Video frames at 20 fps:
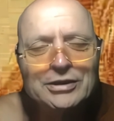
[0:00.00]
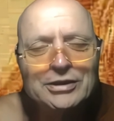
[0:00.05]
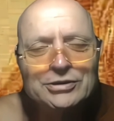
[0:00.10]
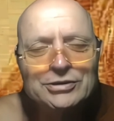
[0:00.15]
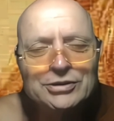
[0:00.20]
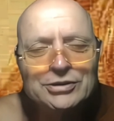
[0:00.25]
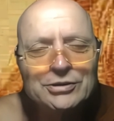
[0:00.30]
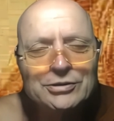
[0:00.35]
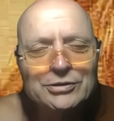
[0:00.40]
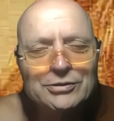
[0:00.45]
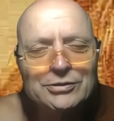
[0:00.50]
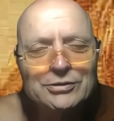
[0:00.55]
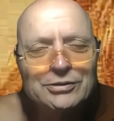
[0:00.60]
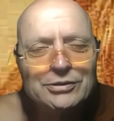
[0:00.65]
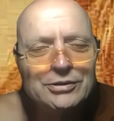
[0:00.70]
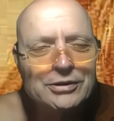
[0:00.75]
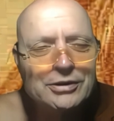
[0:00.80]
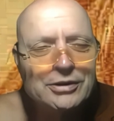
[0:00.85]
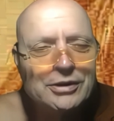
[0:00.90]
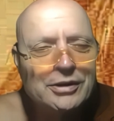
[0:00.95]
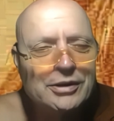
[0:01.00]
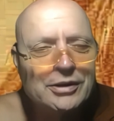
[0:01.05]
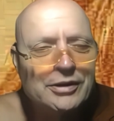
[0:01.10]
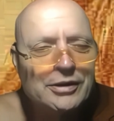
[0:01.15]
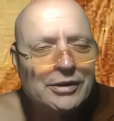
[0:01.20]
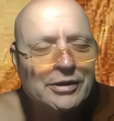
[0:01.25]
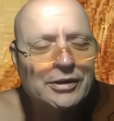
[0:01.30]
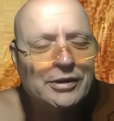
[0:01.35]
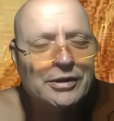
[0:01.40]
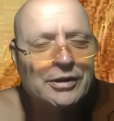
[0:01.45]
So
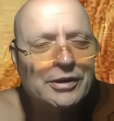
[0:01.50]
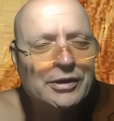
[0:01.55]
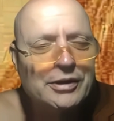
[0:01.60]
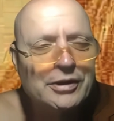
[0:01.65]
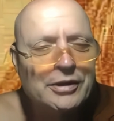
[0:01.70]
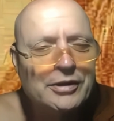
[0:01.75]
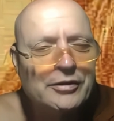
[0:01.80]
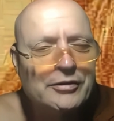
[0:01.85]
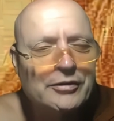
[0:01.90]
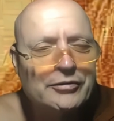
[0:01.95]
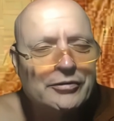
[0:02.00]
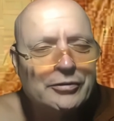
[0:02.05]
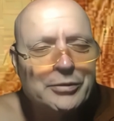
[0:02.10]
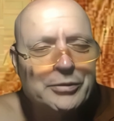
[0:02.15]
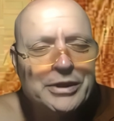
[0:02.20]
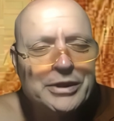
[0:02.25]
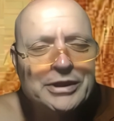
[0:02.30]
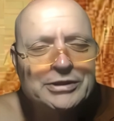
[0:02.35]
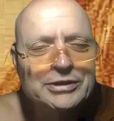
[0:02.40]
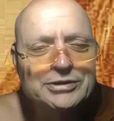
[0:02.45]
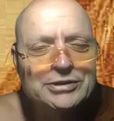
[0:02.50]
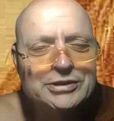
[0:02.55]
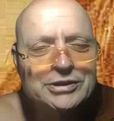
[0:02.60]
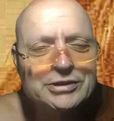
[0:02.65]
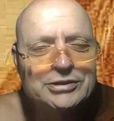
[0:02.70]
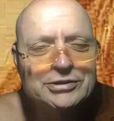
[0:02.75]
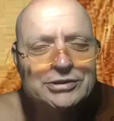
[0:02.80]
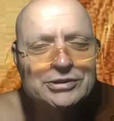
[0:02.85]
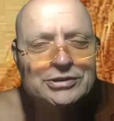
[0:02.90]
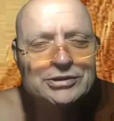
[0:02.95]
for me, it's
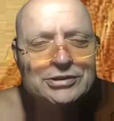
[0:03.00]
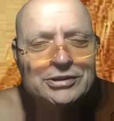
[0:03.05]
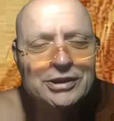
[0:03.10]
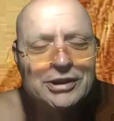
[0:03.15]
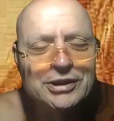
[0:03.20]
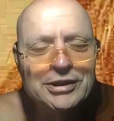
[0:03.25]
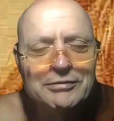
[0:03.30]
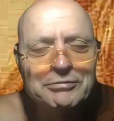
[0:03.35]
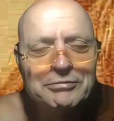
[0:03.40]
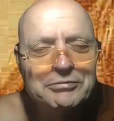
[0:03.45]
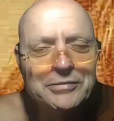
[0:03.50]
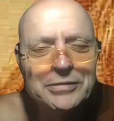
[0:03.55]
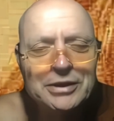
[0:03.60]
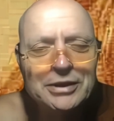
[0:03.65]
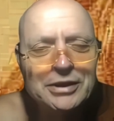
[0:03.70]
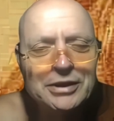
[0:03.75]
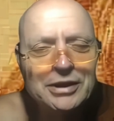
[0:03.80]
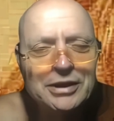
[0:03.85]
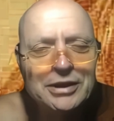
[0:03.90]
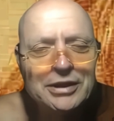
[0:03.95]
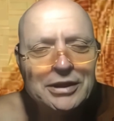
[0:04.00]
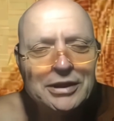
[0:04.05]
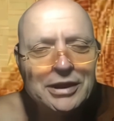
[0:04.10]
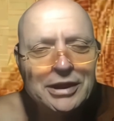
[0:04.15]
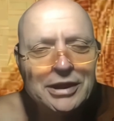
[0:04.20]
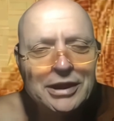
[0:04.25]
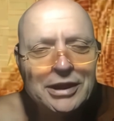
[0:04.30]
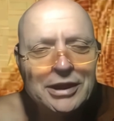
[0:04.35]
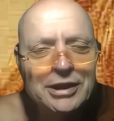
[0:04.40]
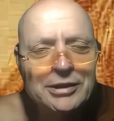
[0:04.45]
it's just like
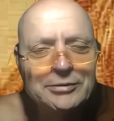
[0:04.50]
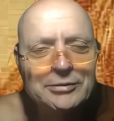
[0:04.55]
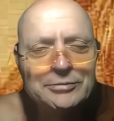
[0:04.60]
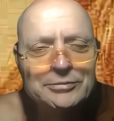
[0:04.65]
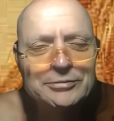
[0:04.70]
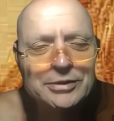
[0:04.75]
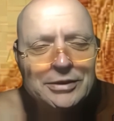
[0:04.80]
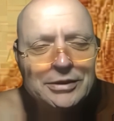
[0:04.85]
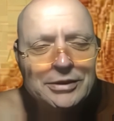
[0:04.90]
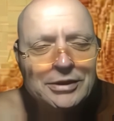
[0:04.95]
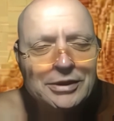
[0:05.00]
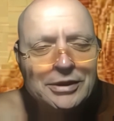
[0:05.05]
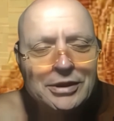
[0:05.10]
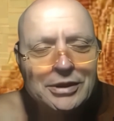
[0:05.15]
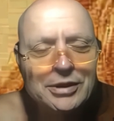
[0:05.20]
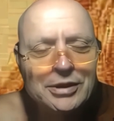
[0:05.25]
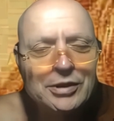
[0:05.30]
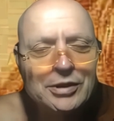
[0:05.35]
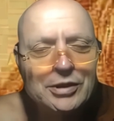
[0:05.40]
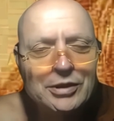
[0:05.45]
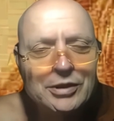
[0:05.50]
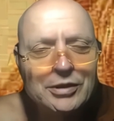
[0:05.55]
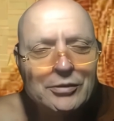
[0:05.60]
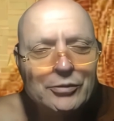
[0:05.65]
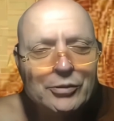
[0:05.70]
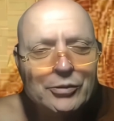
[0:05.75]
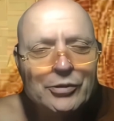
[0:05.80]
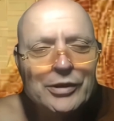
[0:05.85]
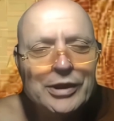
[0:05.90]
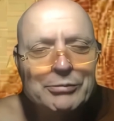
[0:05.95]
um,
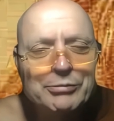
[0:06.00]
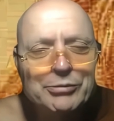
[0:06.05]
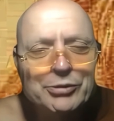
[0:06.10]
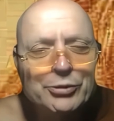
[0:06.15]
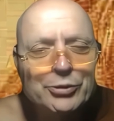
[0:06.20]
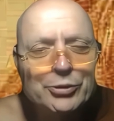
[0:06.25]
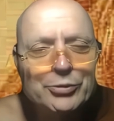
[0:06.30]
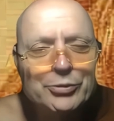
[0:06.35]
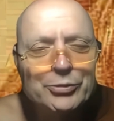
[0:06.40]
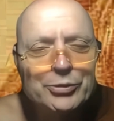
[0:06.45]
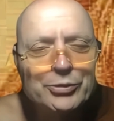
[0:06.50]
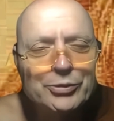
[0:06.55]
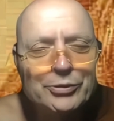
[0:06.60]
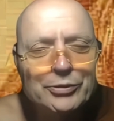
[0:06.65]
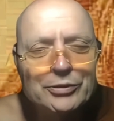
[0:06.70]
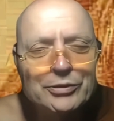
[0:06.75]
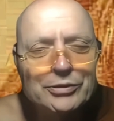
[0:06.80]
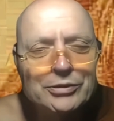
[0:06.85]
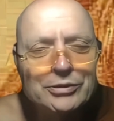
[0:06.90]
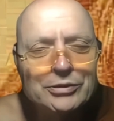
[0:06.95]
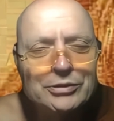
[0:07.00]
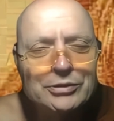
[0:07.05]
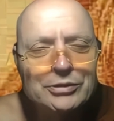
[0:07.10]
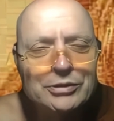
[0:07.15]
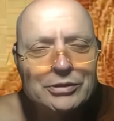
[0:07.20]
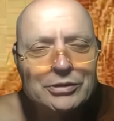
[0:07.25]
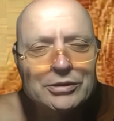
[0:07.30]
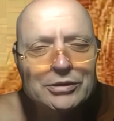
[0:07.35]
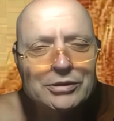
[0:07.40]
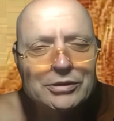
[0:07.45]
we're abnormal
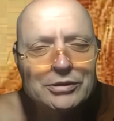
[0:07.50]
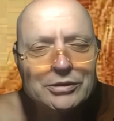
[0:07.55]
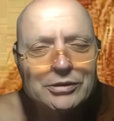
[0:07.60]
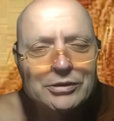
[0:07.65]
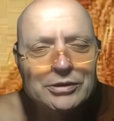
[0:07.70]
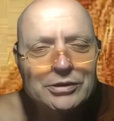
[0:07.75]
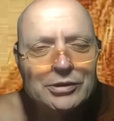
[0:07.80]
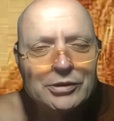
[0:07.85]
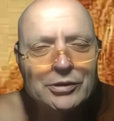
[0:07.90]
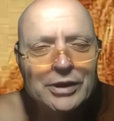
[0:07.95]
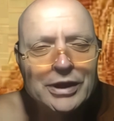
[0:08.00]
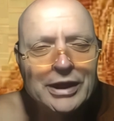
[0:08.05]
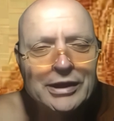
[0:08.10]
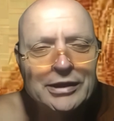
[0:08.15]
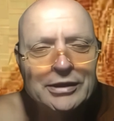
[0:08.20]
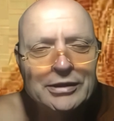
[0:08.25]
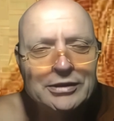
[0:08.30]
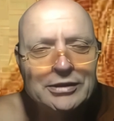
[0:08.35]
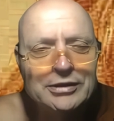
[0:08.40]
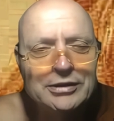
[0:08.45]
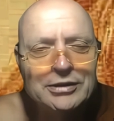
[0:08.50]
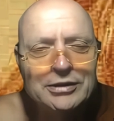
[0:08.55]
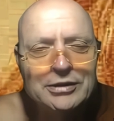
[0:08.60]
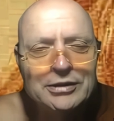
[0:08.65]
you know, and